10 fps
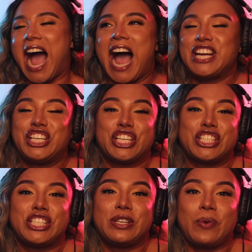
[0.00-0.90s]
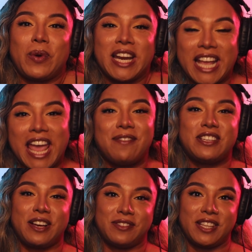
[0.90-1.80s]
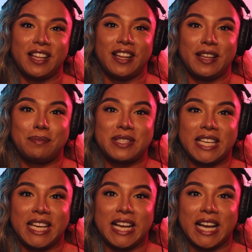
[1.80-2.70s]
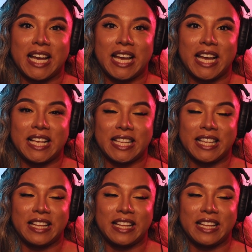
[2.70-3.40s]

I just, when it came down to the lip sync, uh,